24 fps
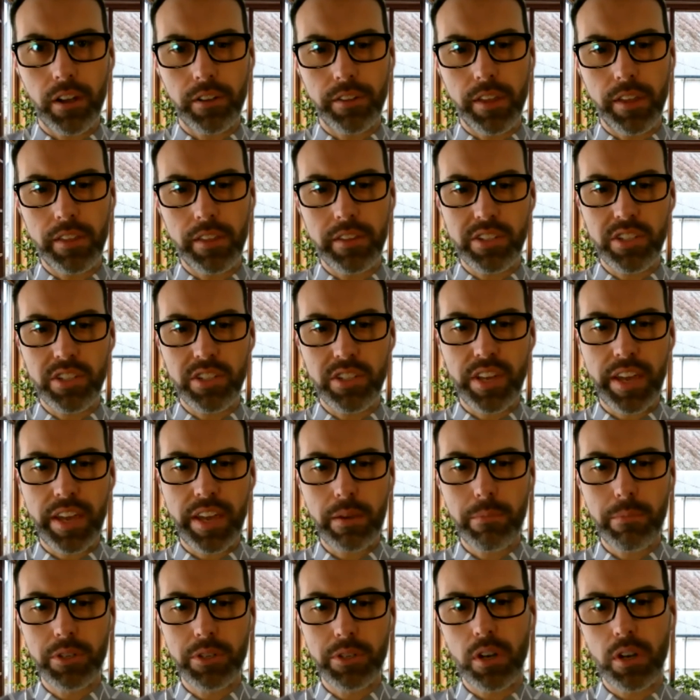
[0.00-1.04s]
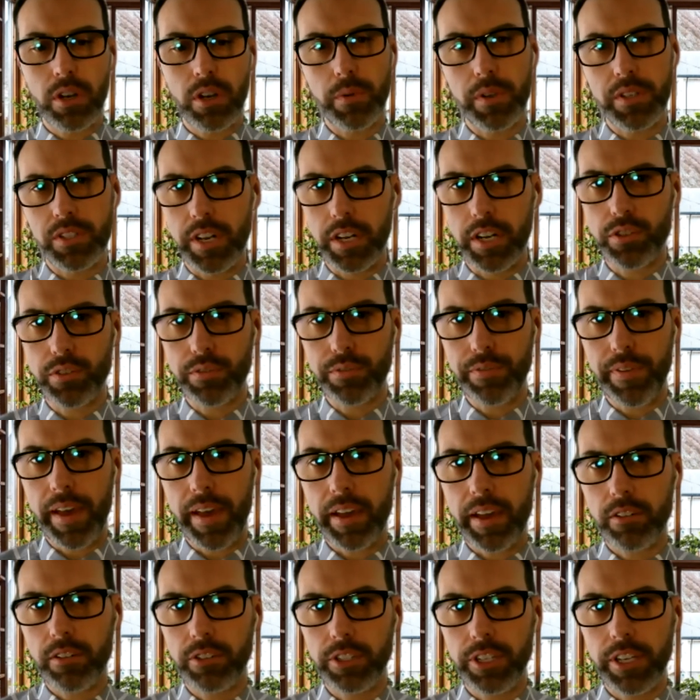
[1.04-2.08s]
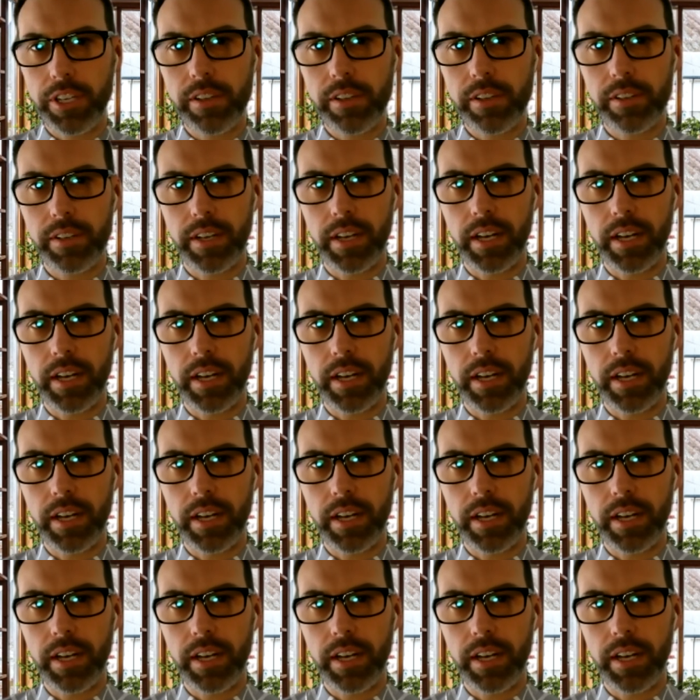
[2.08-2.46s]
are they the same as our residential faculty?